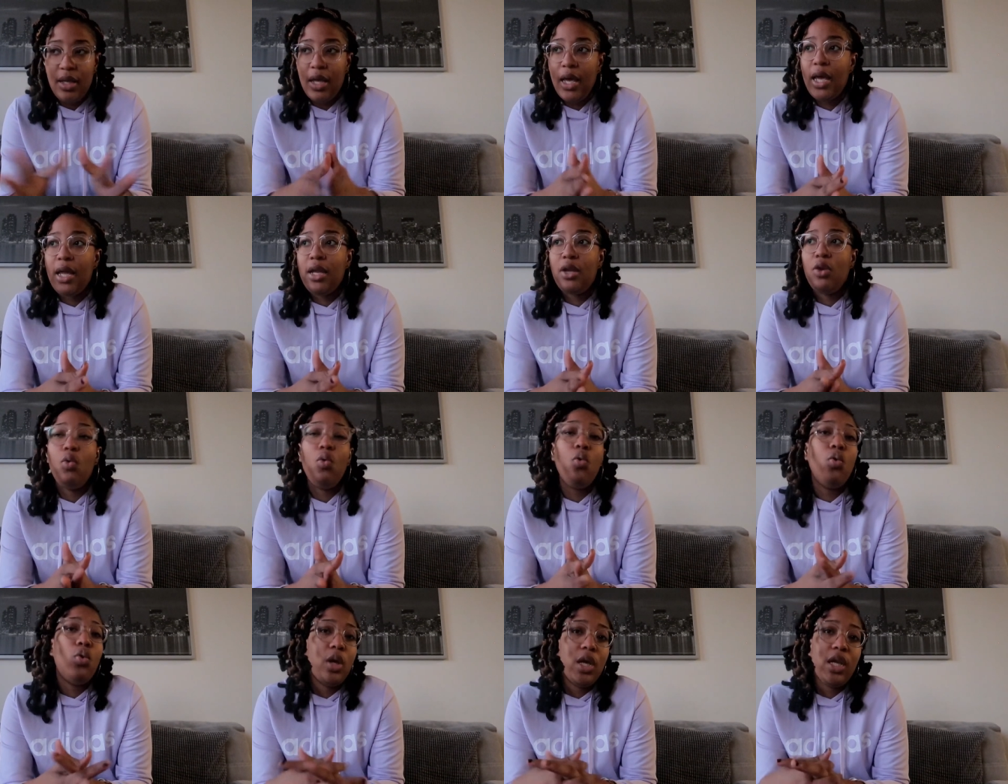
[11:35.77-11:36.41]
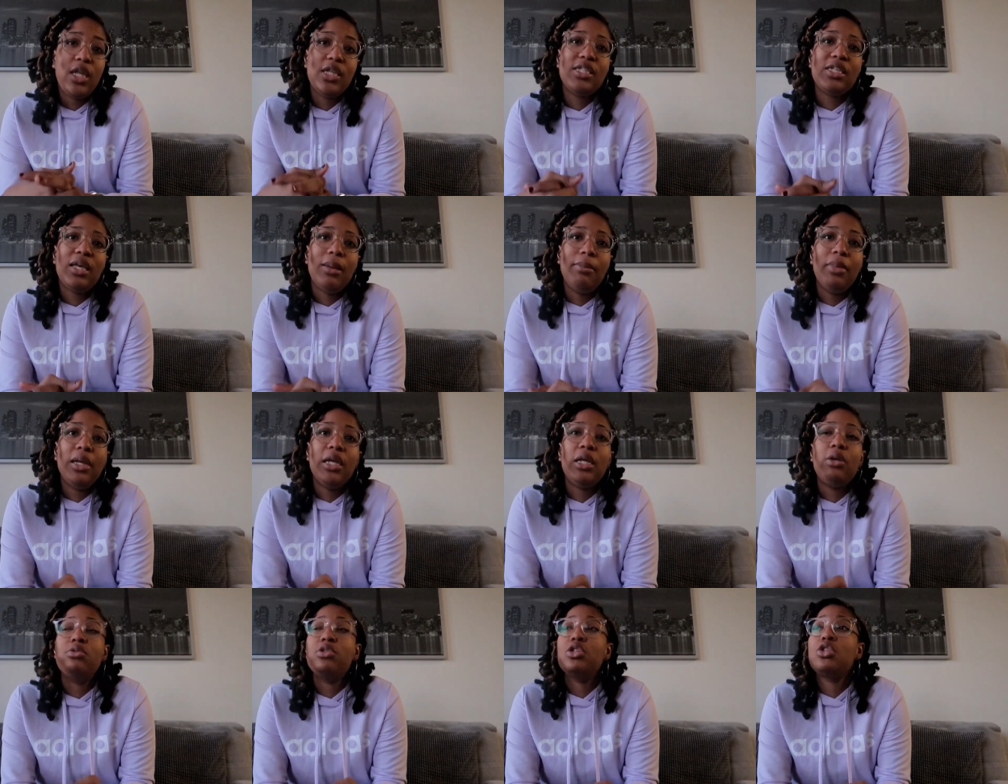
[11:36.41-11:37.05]
And only
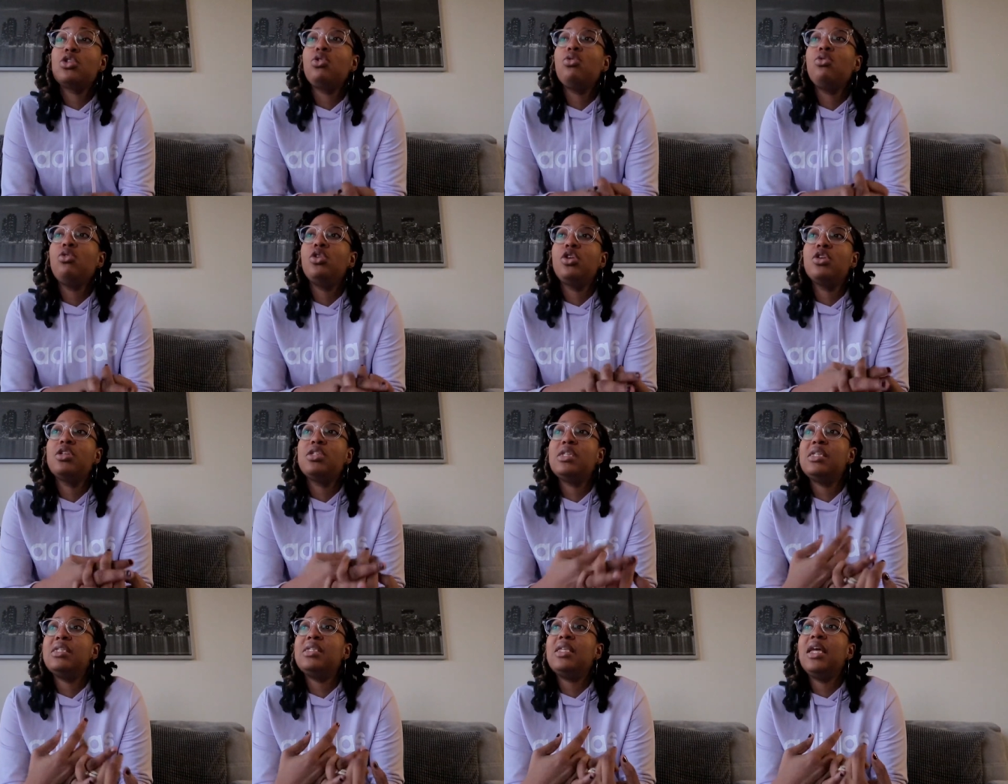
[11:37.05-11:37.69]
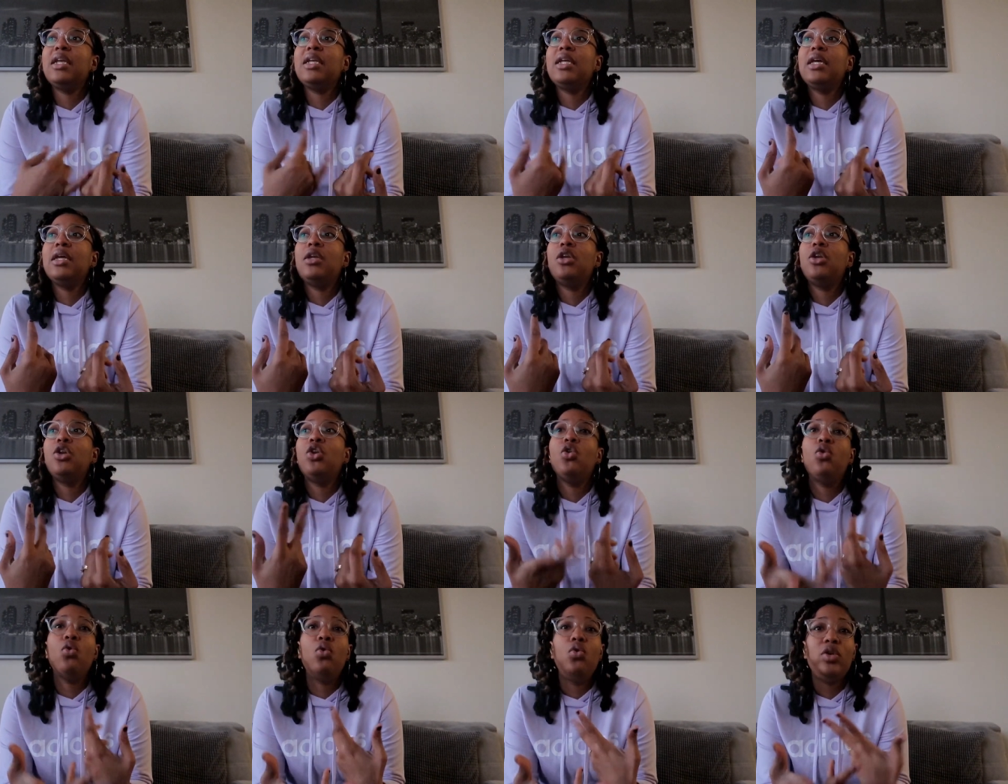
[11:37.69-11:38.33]
somebody with scoliosis that
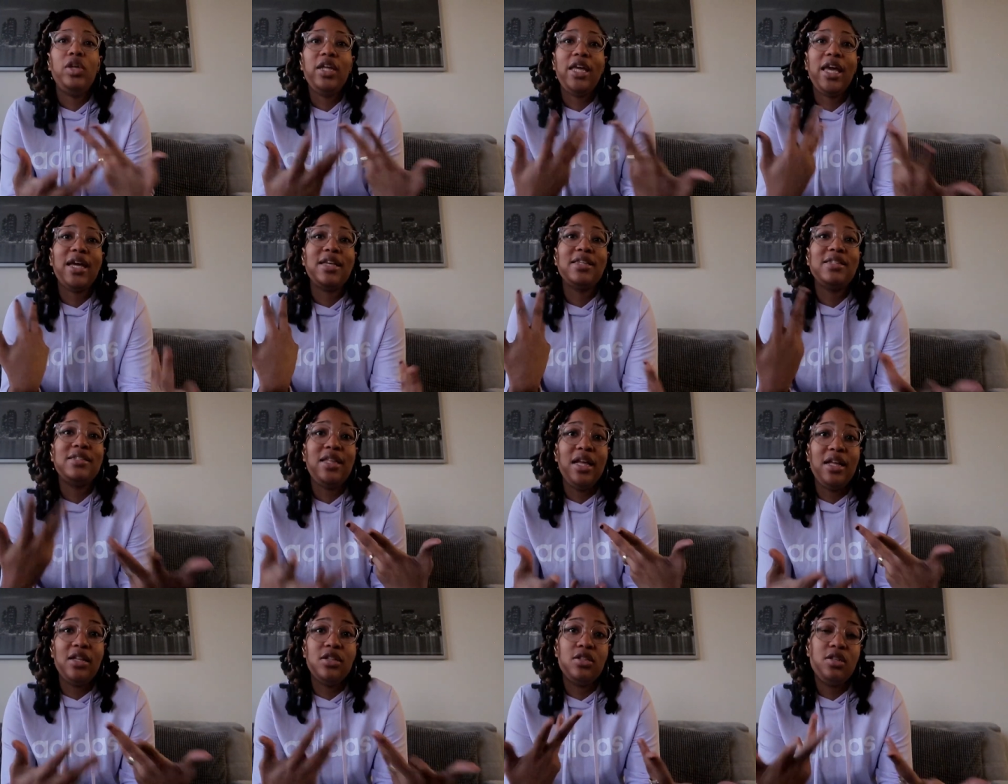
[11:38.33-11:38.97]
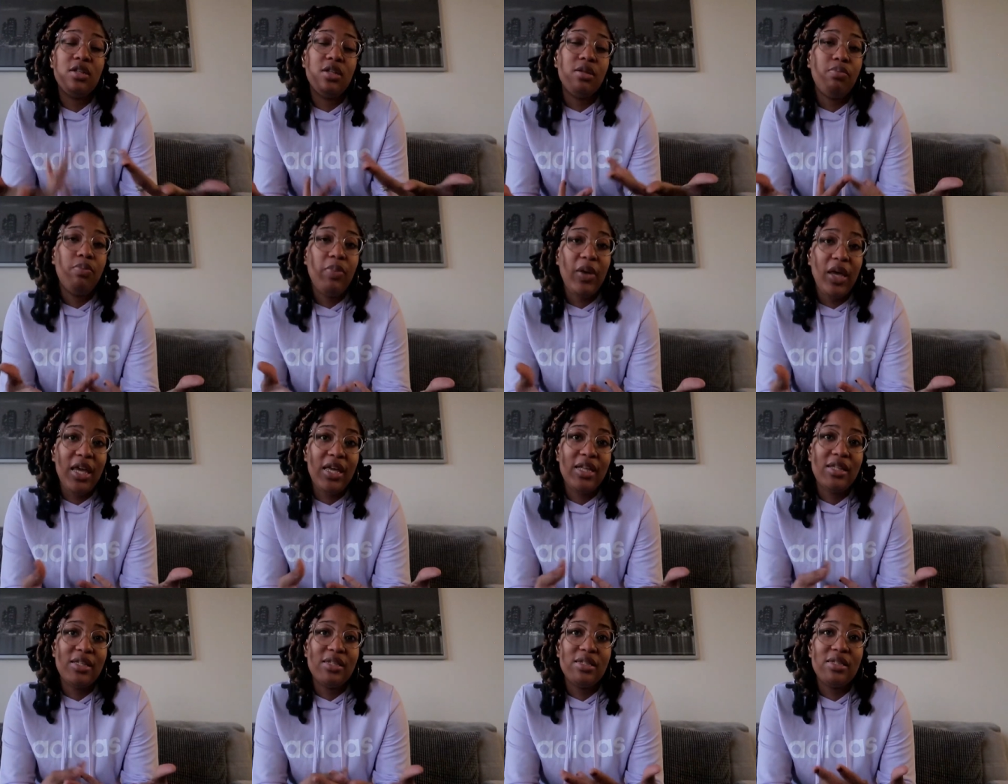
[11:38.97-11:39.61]
can know the extent to the
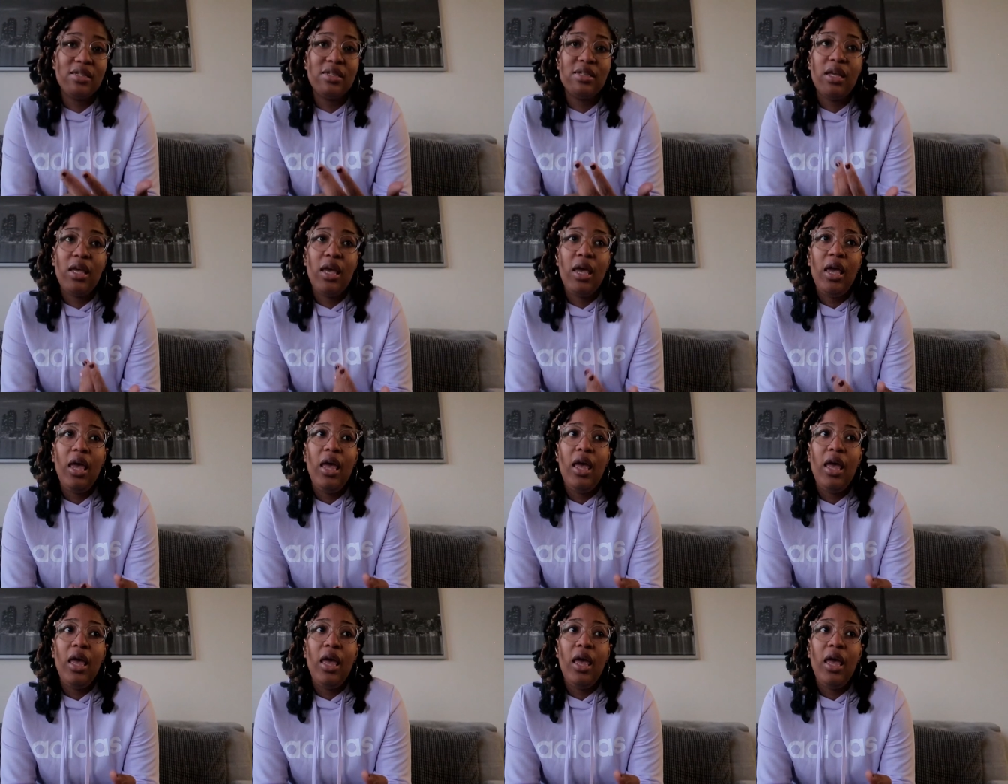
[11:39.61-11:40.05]
pains,